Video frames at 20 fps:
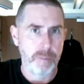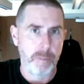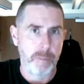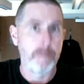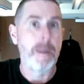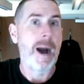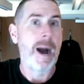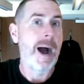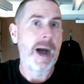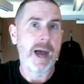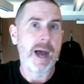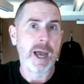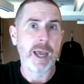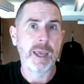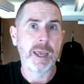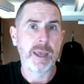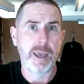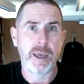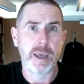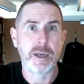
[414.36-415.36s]

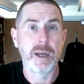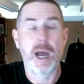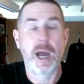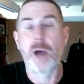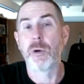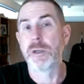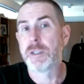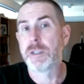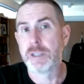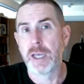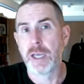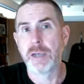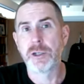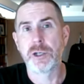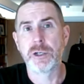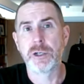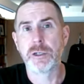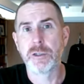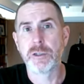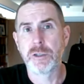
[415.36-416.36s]
my and our
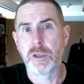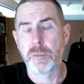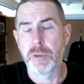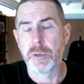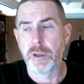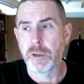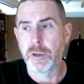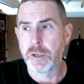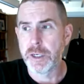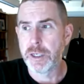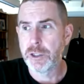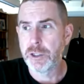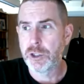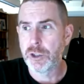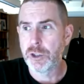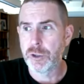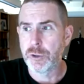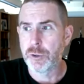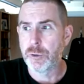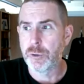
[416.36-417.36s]
center's ability
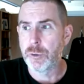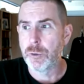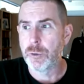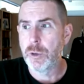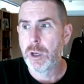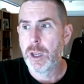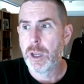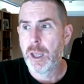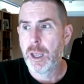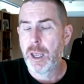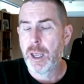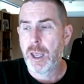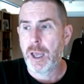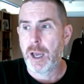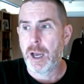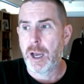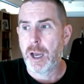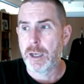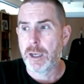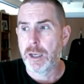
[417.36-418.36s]
to
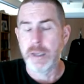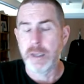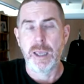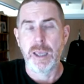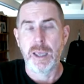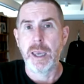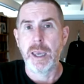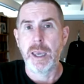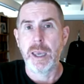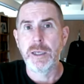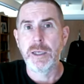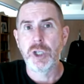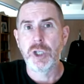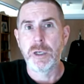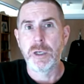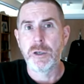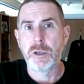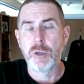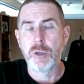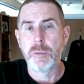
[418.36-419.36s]
engage
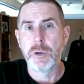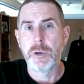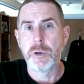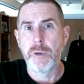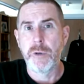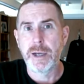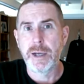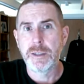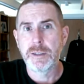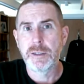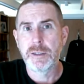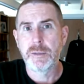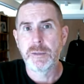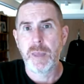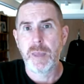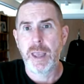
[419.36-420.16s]
in human rights